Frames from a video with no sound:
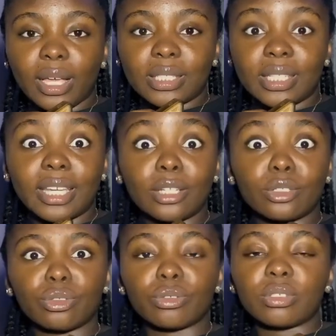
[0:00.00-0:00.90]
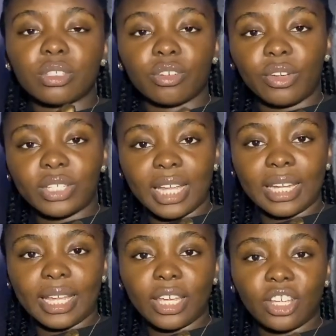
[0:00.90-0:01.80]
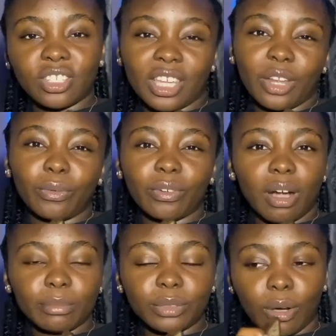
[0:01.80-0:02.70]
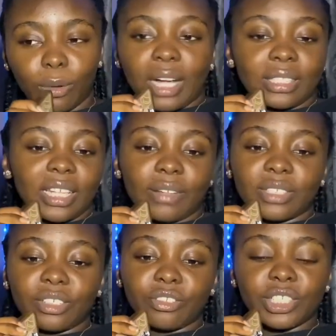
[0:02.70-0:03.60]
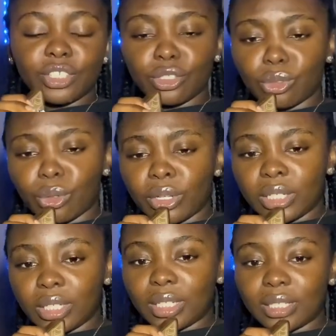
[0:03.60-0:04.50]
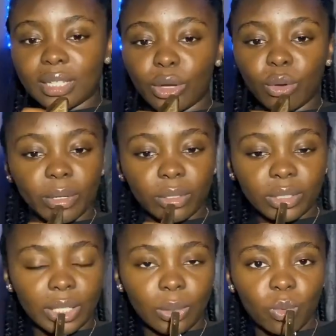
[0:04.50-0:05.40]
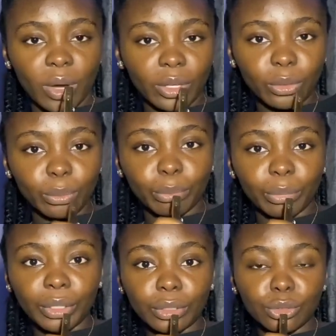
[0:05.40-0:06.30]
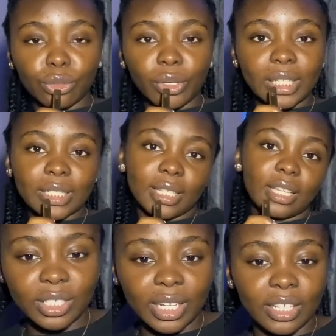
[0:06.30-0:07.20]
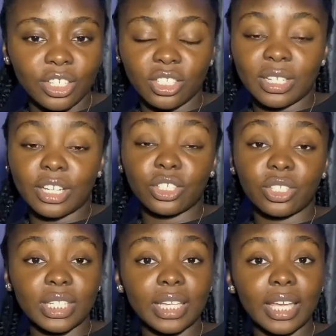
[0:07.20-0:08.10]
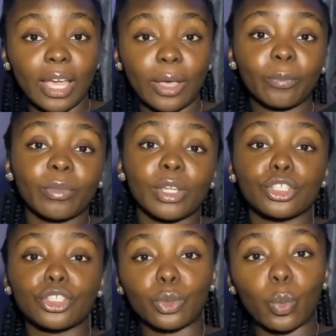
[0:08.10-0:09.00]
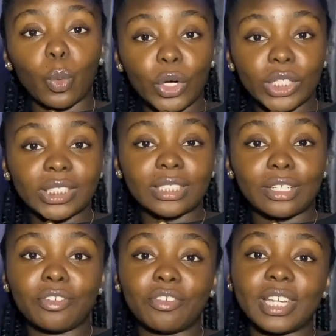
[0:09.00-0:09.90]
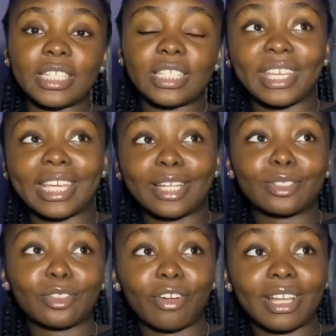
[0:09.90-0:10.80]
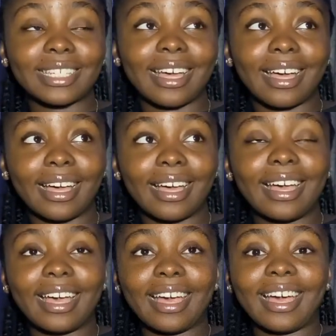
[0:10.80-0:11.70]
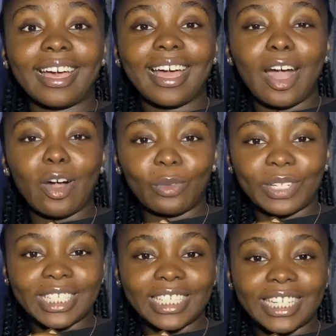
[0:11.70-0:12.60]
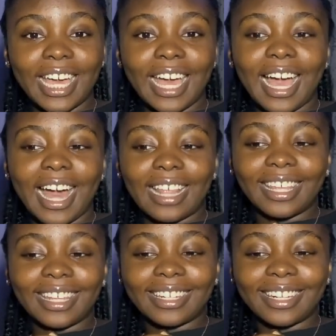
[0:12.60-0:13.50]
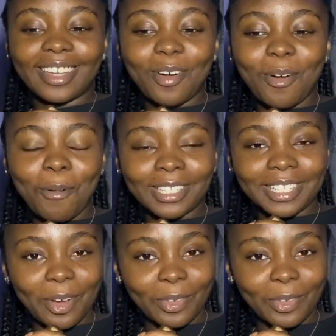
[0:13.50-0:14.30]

taking it too serious and like he just kind of calmed down and then after the race is done he's like oh my god like why you being so intense and then she's like she doesn't care she won the race he has to grant her her wish and then what's her